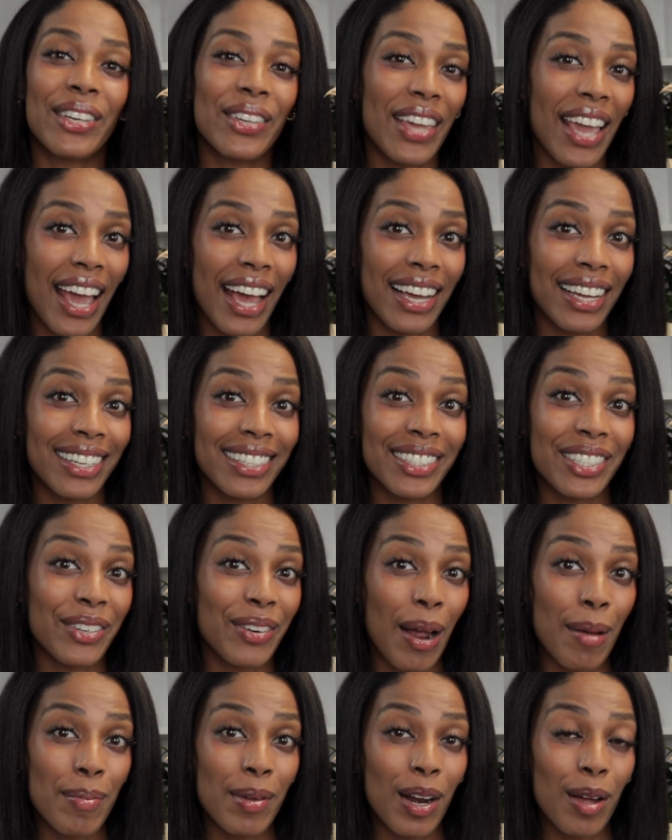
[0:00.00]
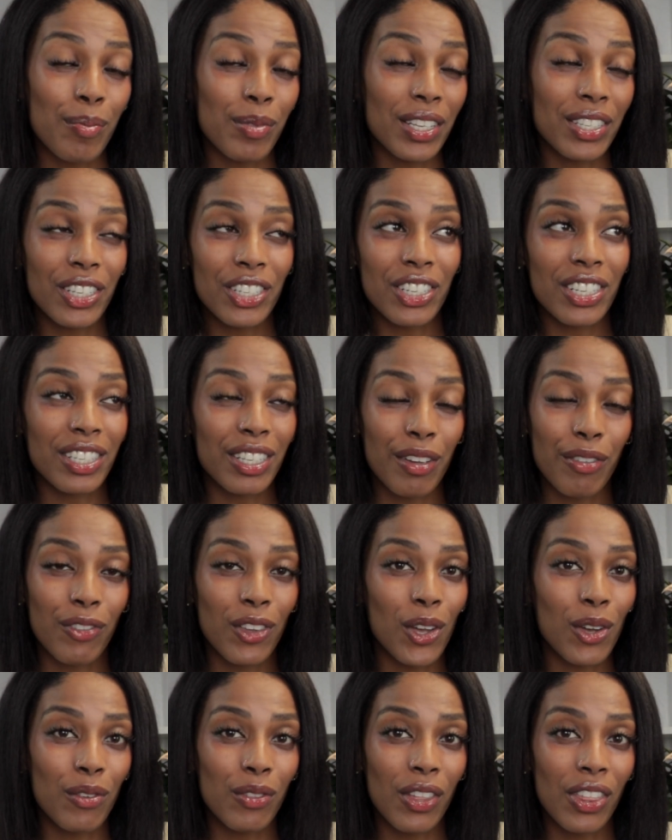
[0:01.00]
yeah, to wrap it up, these are just a
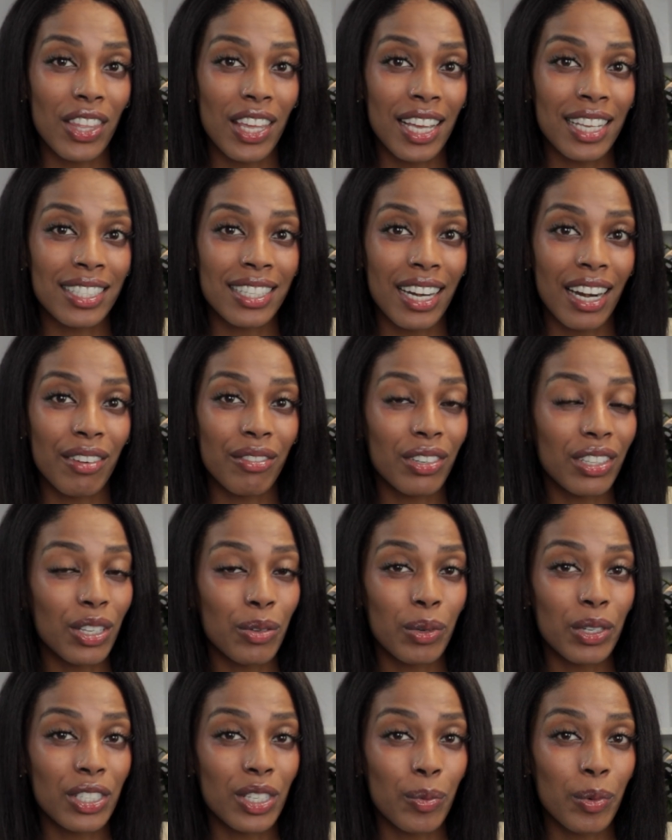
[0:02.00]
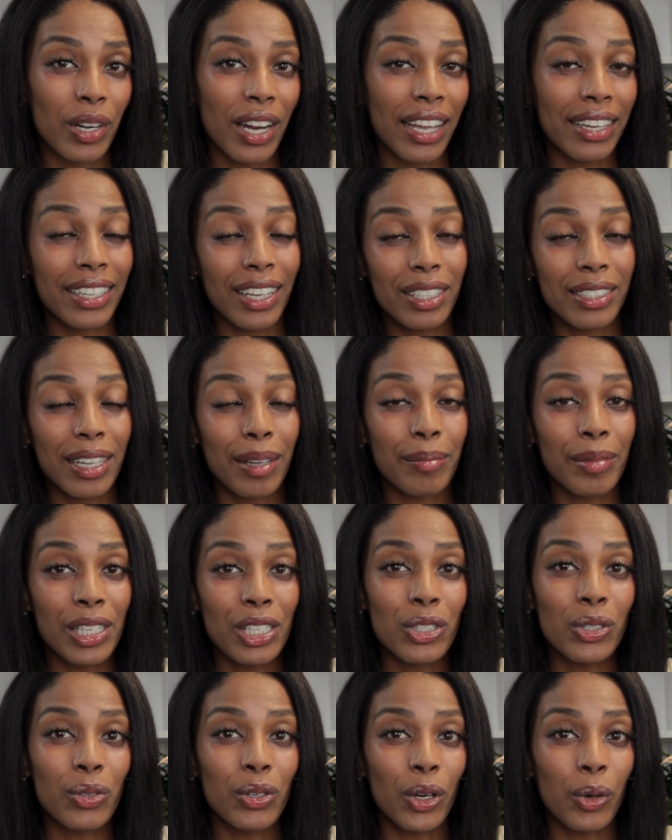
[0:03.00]
few of the things that I really wish someone had yelled at me
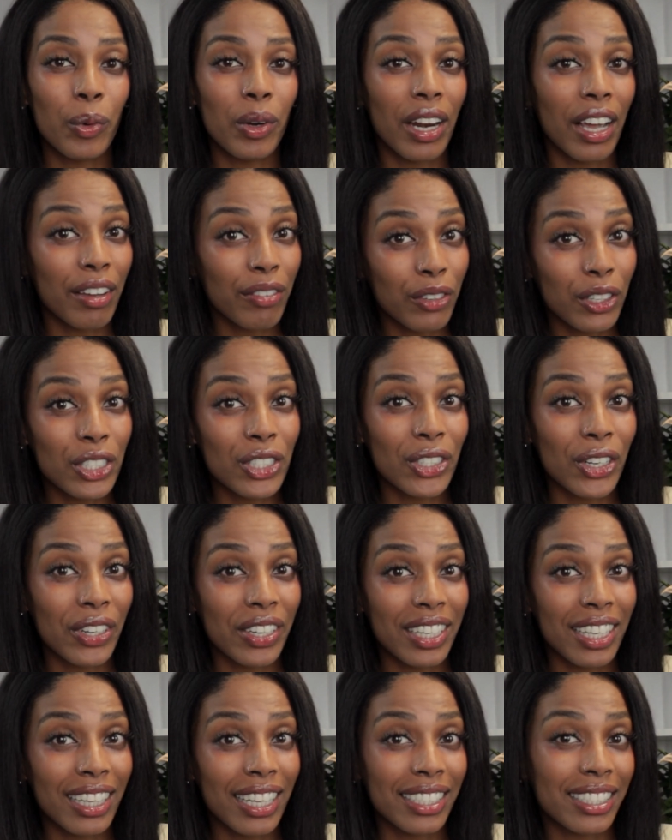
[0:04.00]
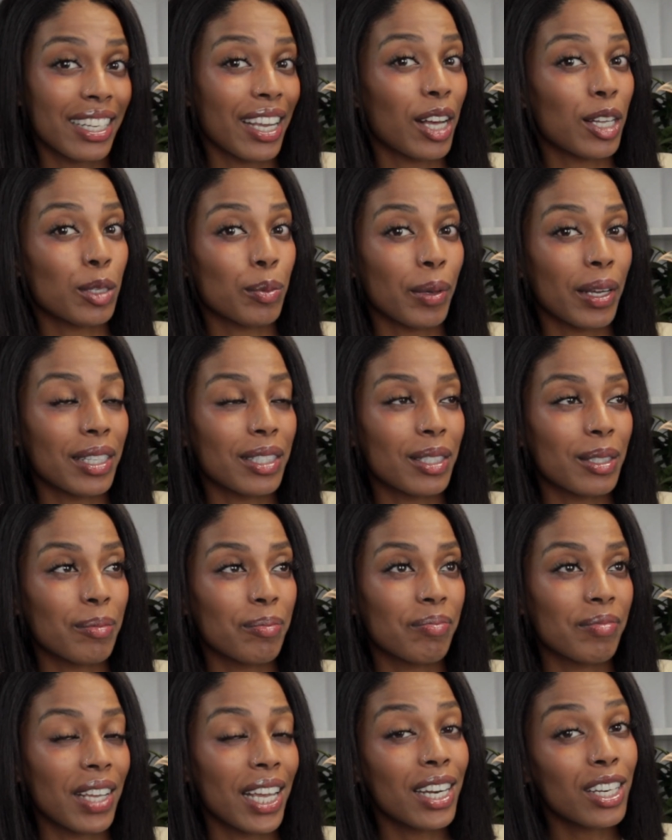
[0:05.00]
sooner when I first started collecting houseplants.
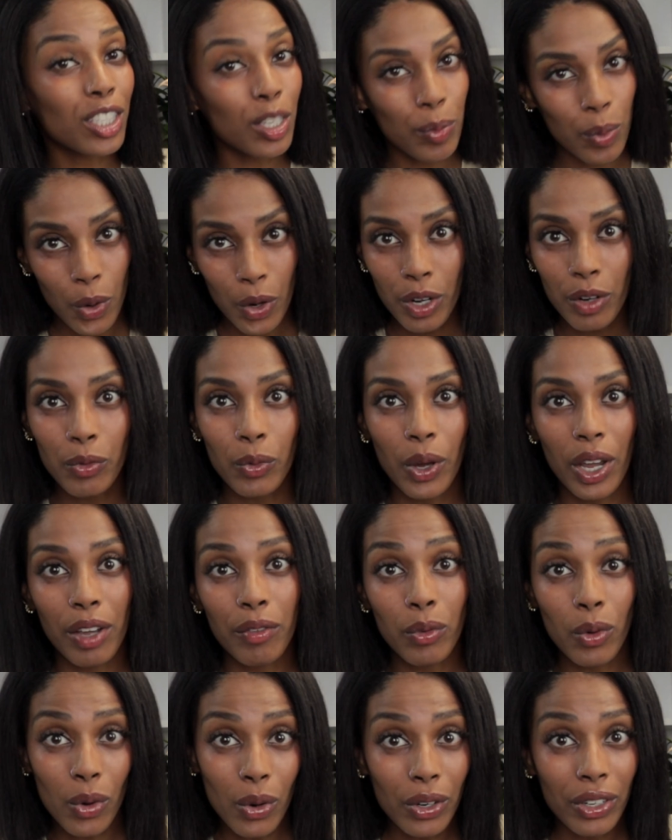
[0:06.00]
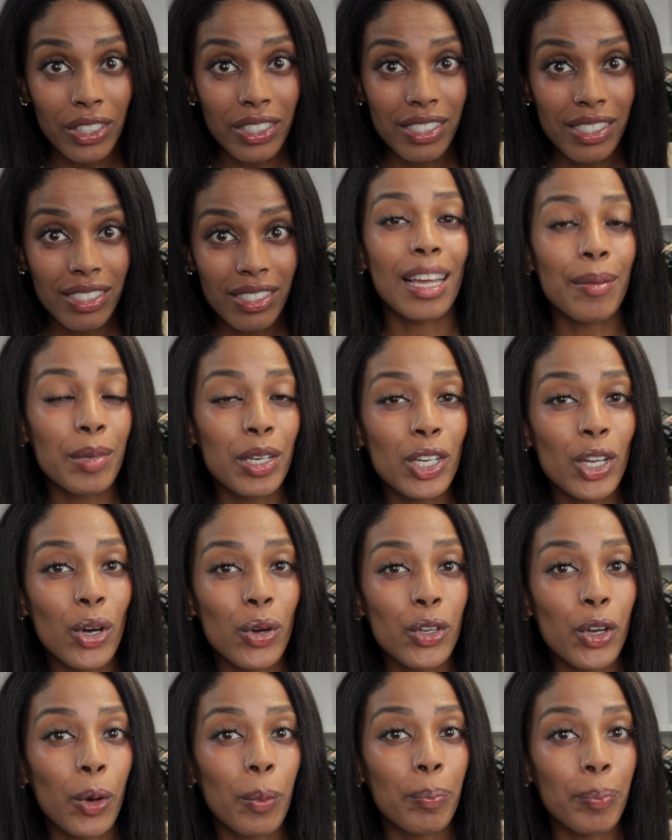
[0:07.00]
In a supportive way, of course. Let me know
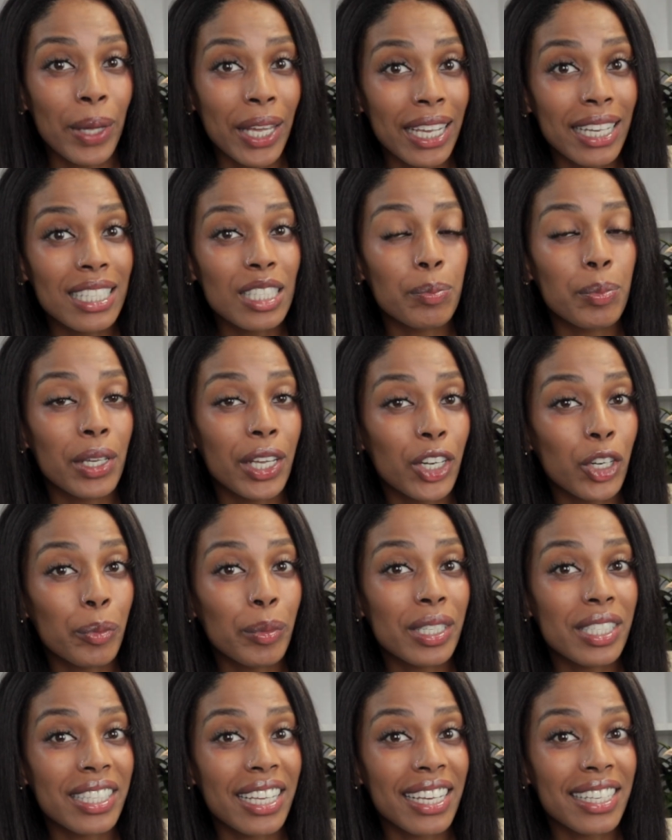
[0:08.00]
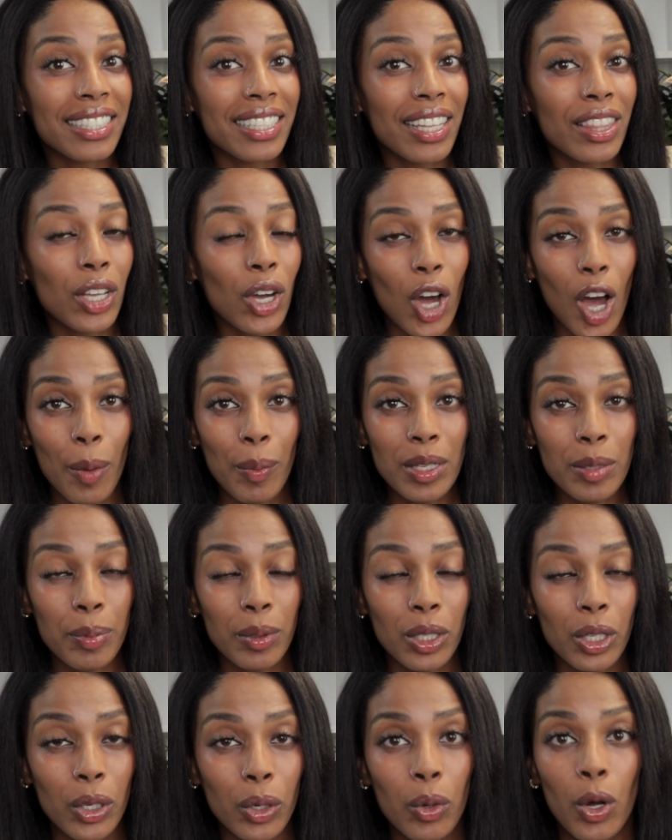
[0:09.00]
your biggest beginner mistakes in the comments
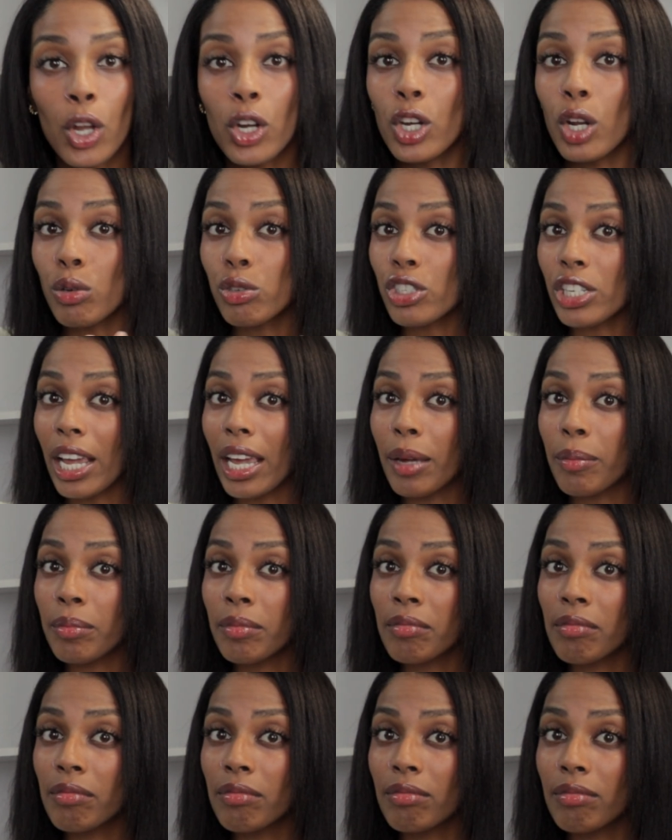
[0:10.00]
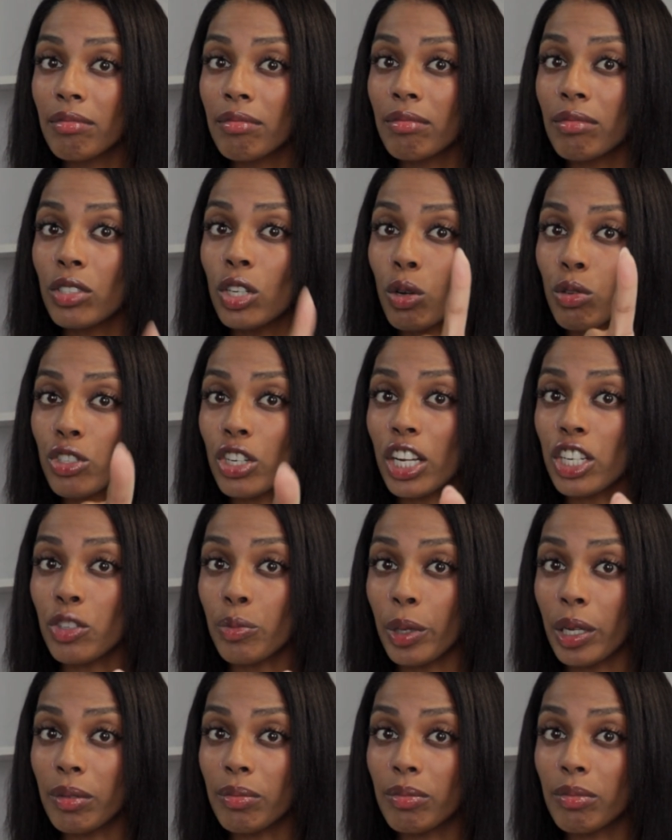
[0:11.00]
below. No shame, no
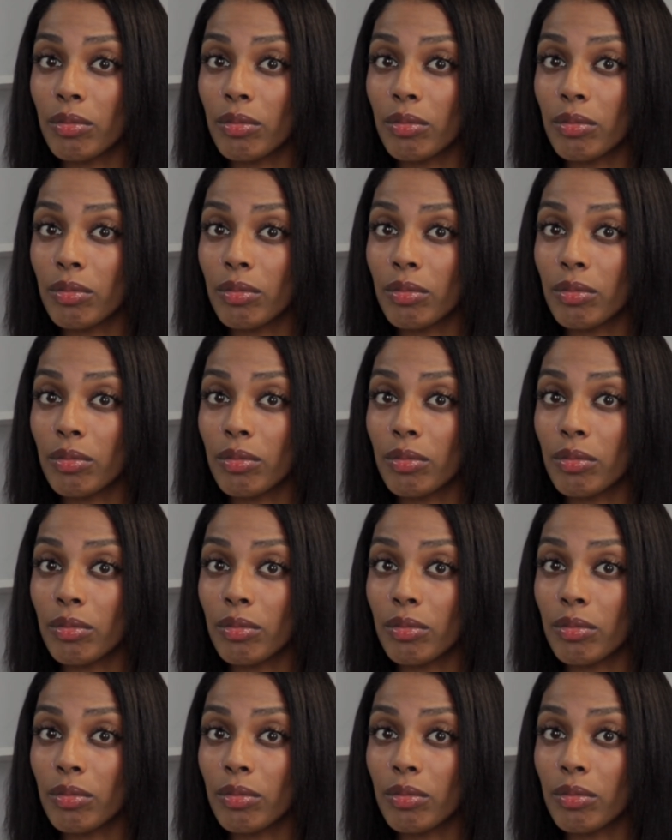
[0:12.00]
judgment.